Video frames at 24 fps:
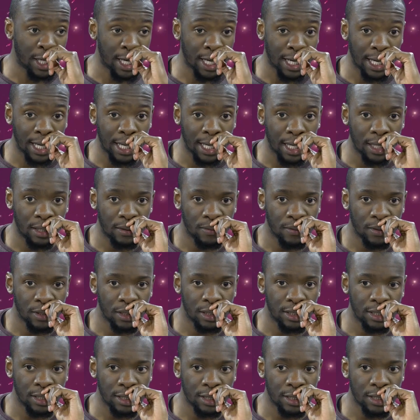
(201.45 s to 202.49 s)
I got
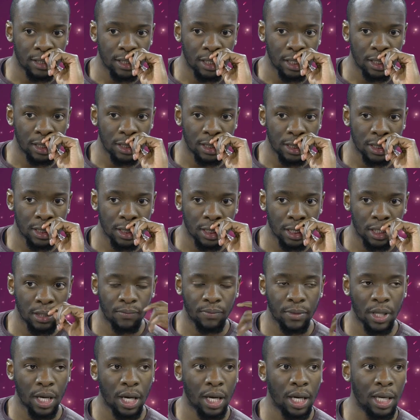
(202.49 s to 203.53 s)
is just
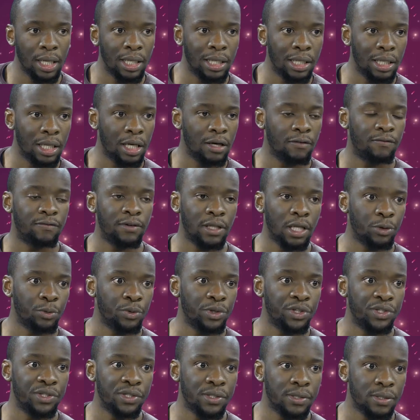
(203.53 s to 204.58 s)
that I love
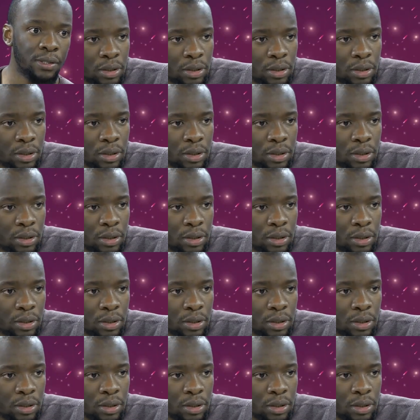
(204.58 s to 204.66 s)
languages.